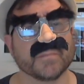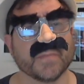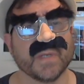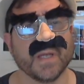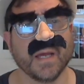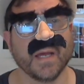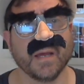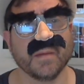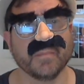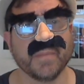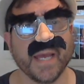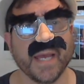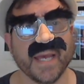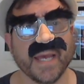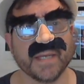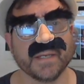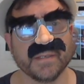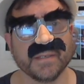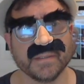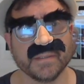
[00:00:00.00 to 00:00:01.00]

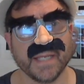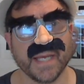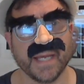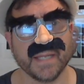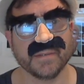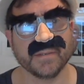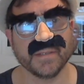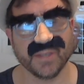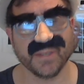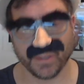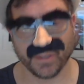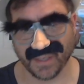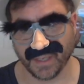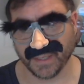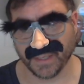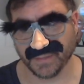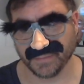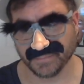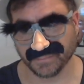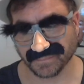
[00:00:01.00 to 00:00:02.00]
had this on